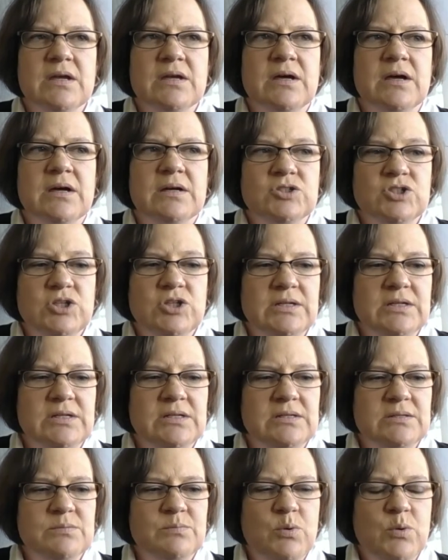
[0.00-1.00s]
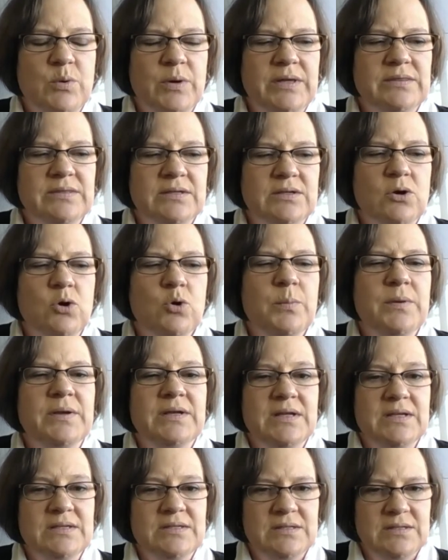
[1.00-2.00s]
uh, jenny's point that open
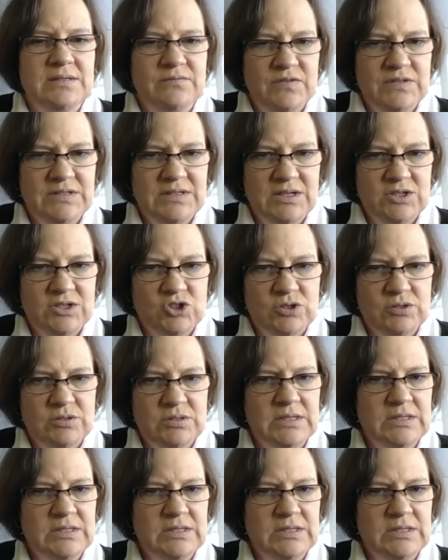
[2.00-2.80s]
is an invitation